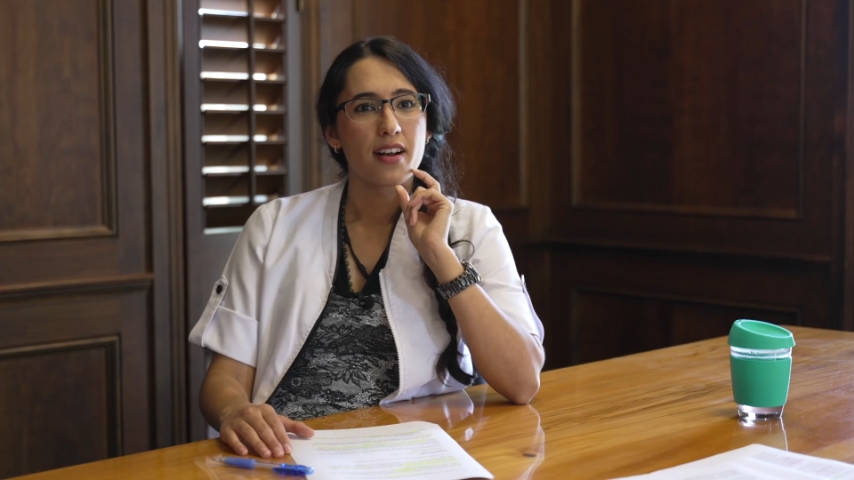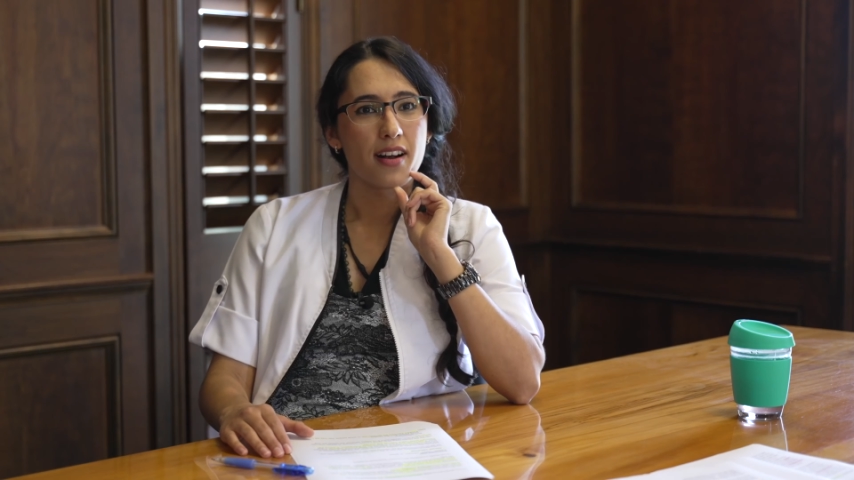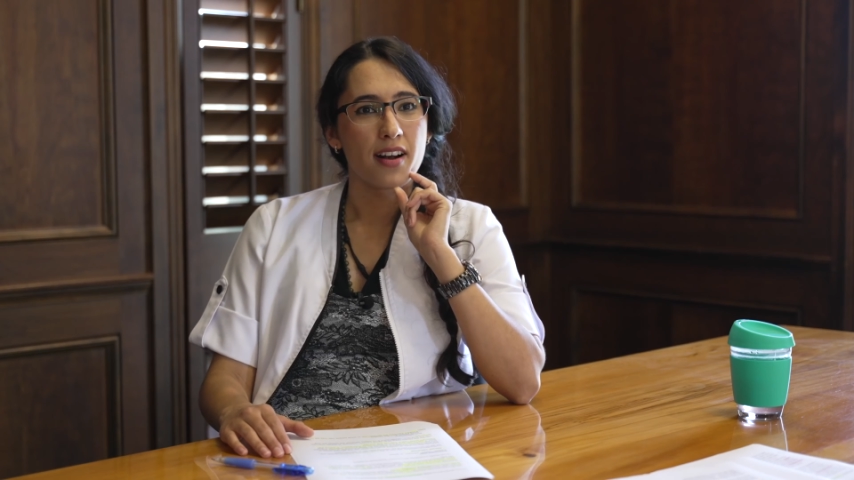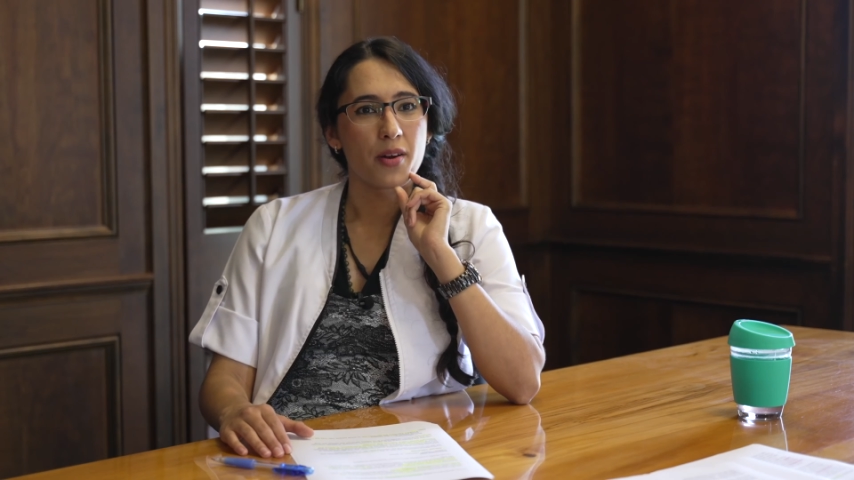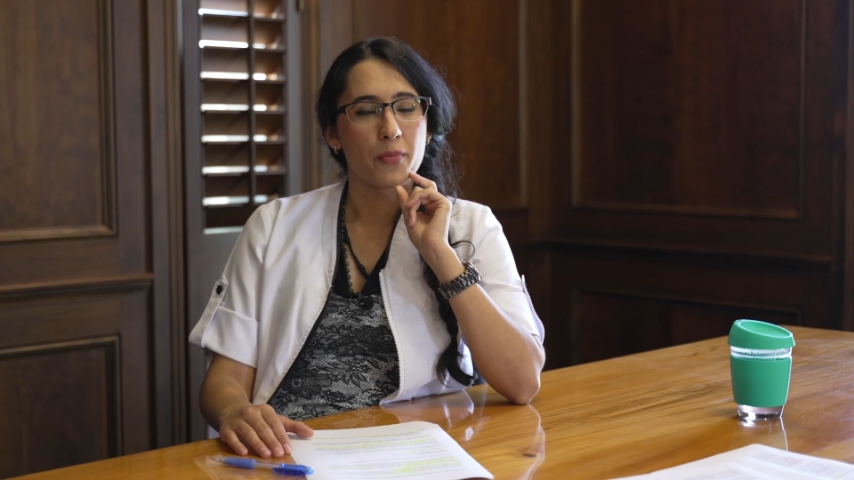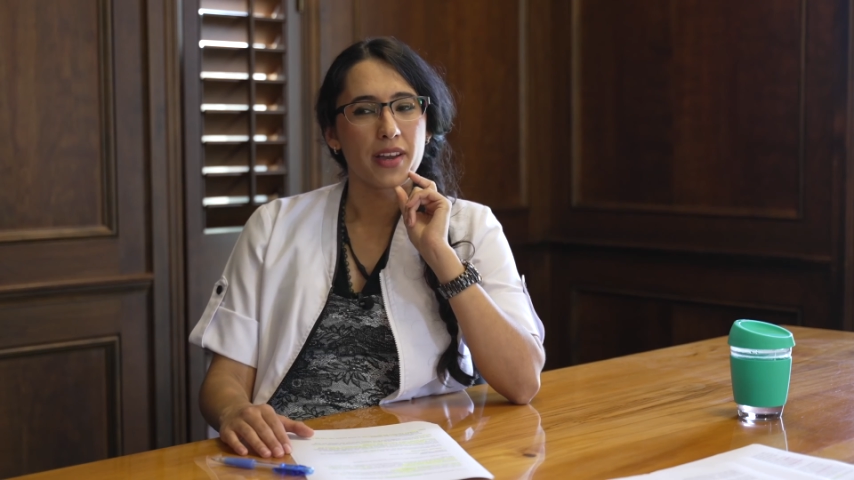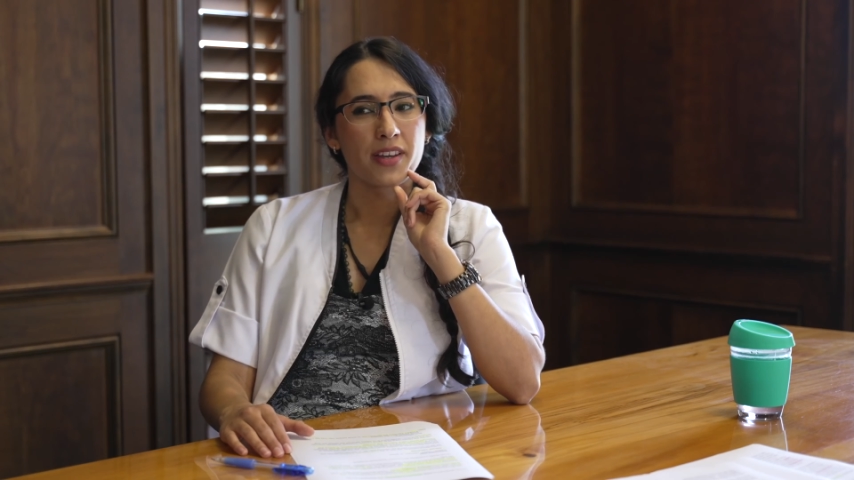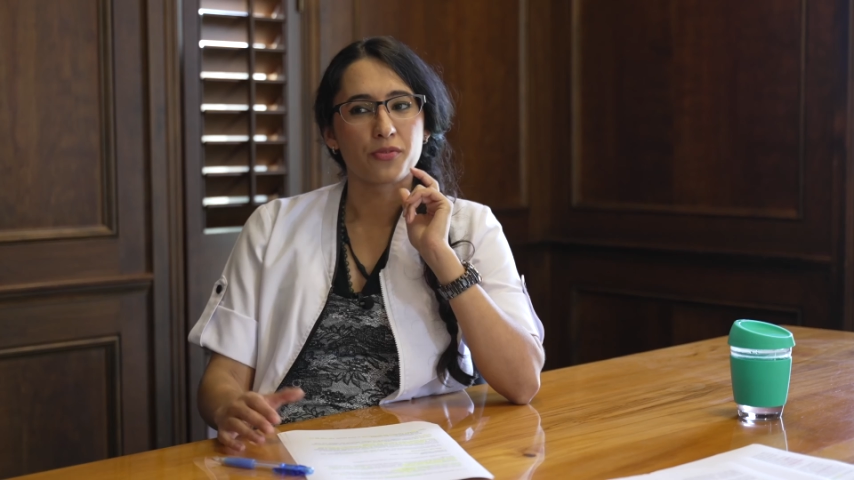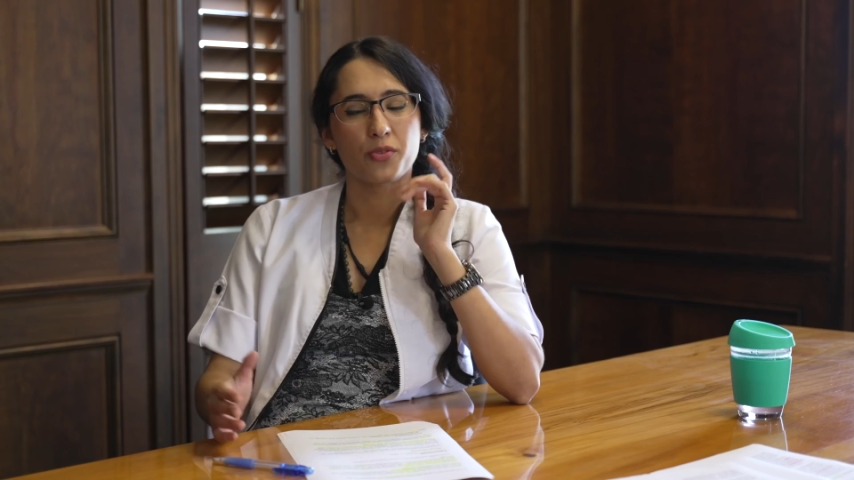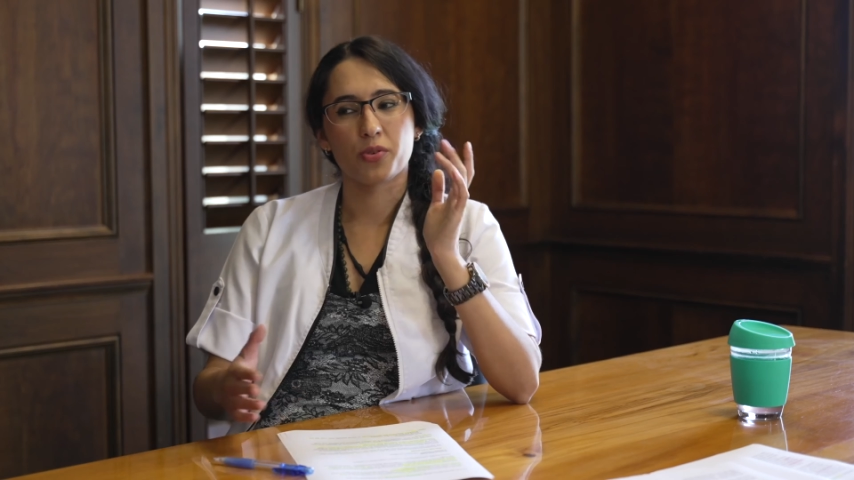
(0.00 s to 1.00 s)
And
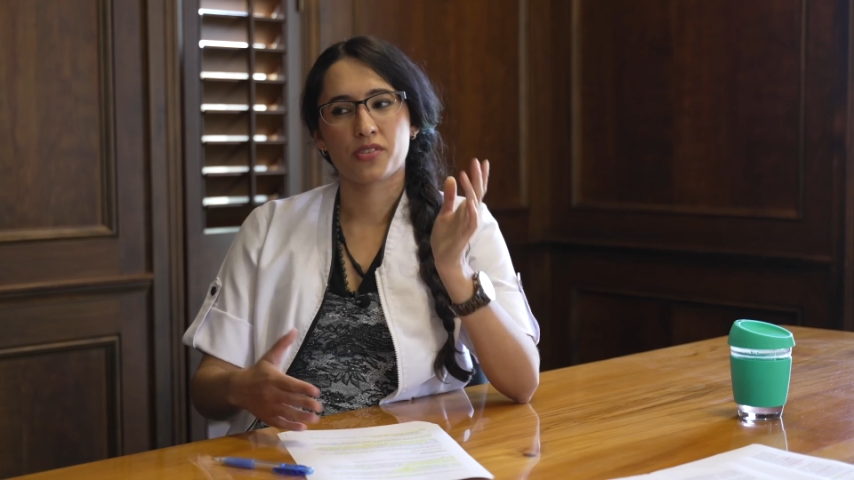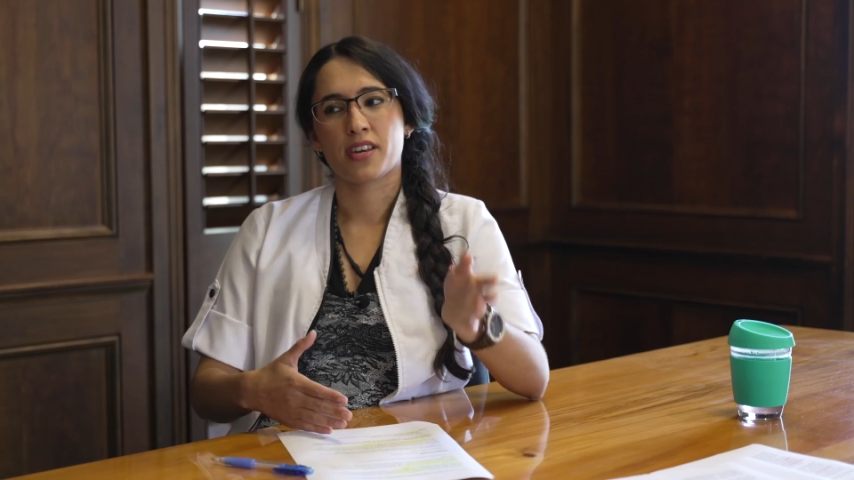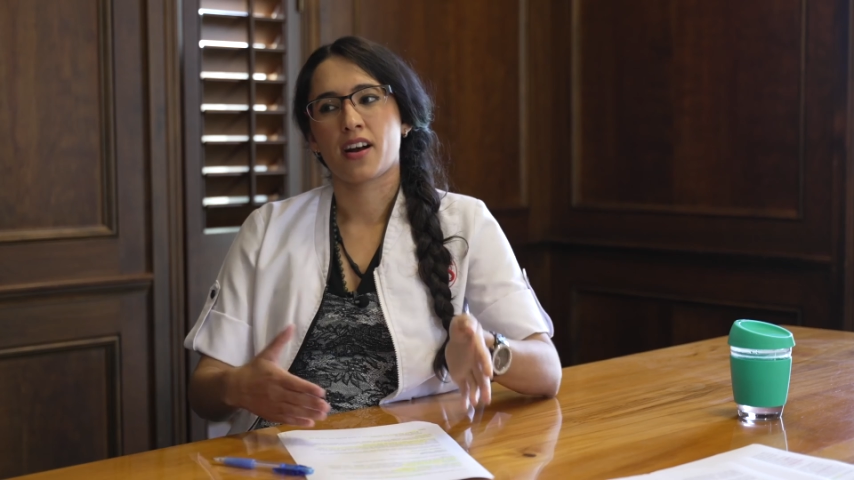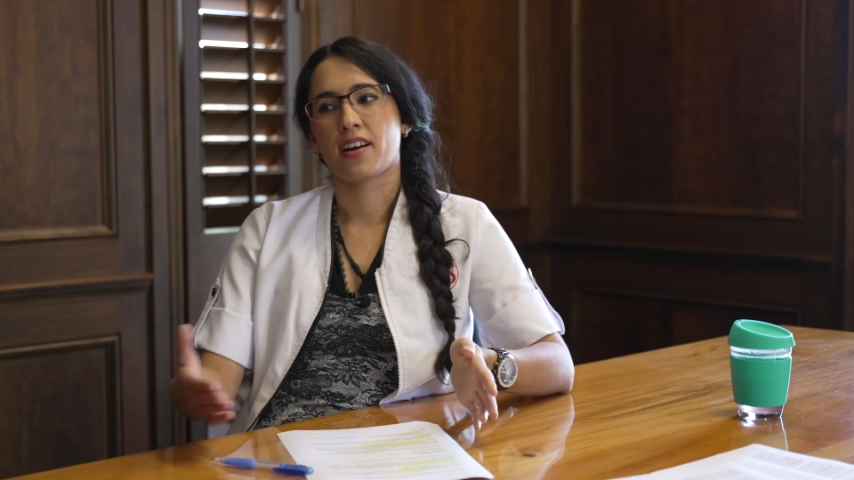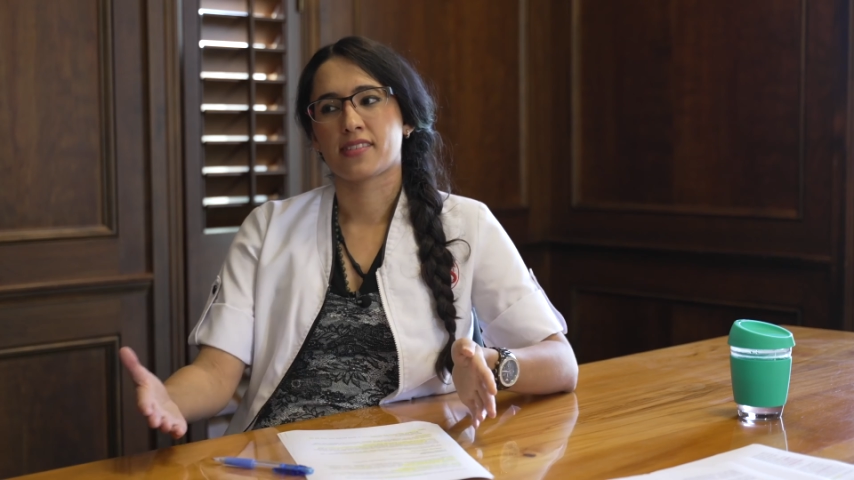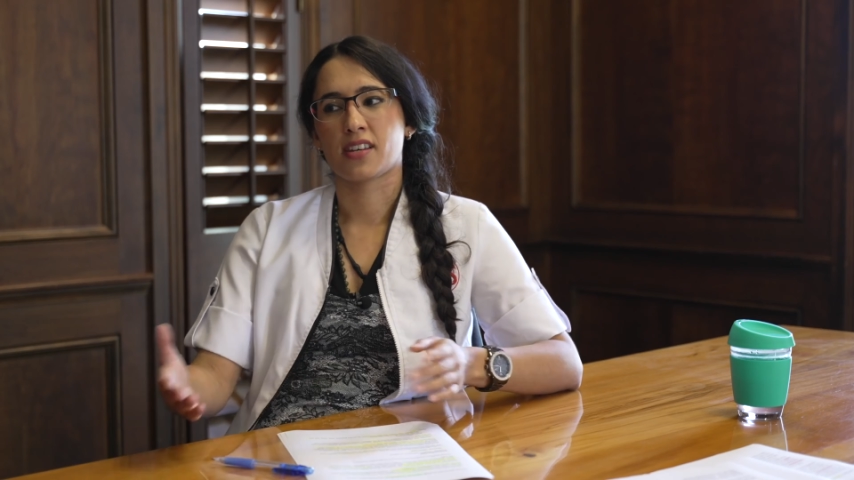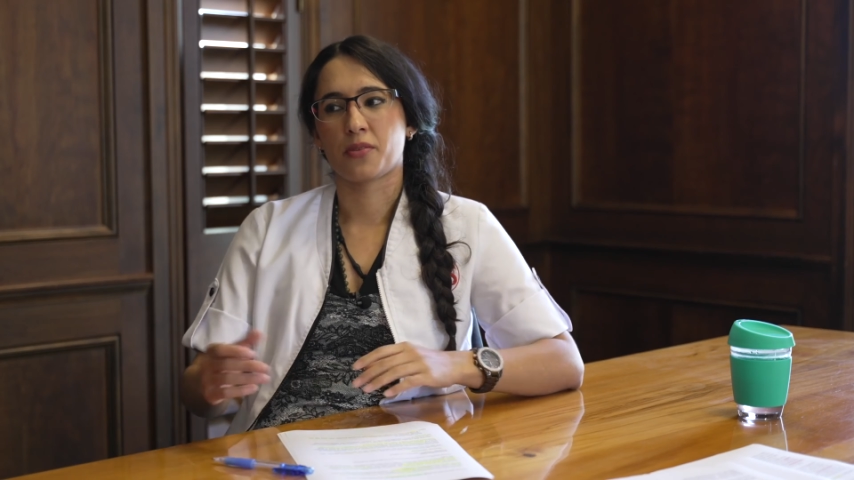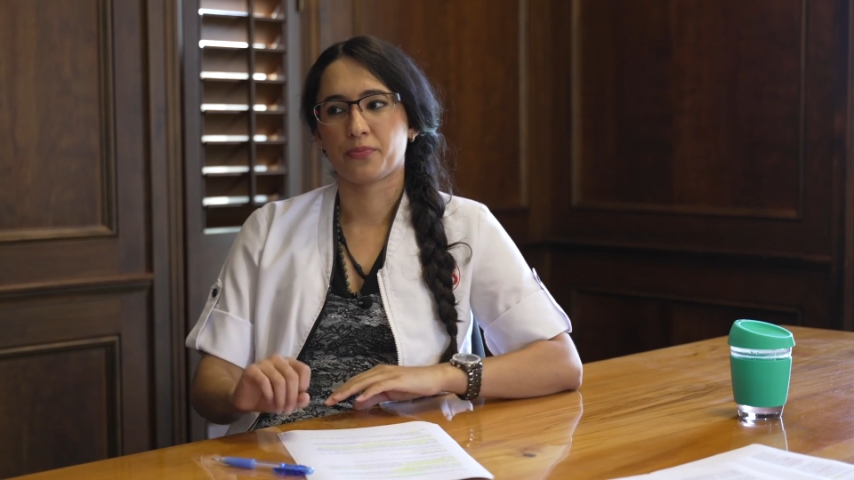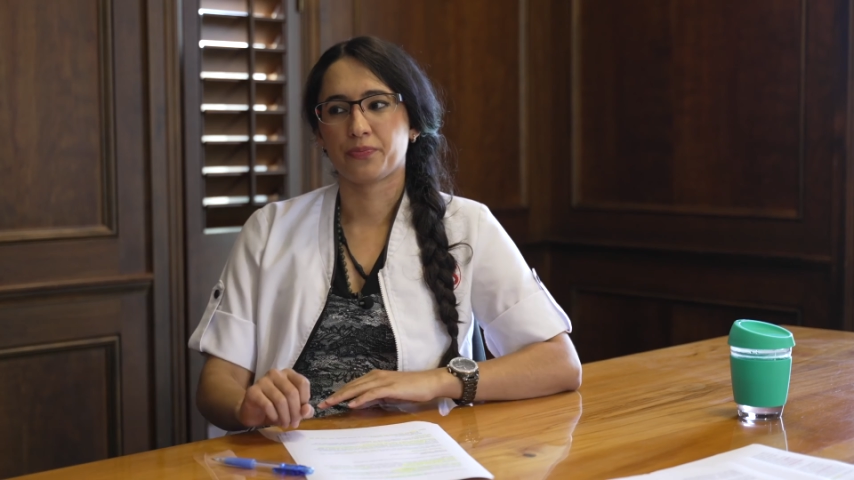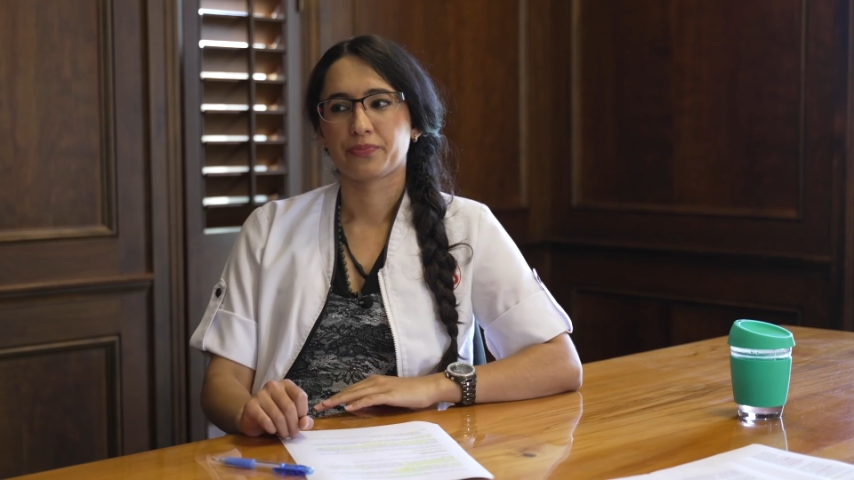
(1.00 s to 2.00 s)
of course there are
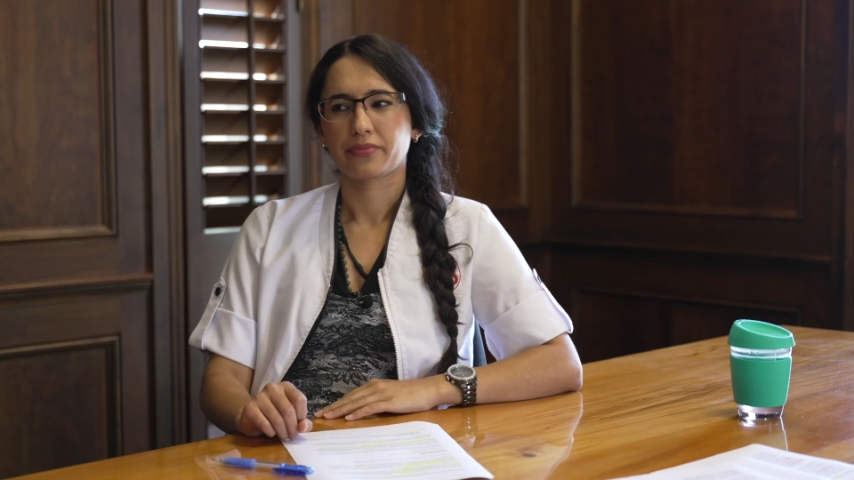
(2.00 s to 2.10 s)
some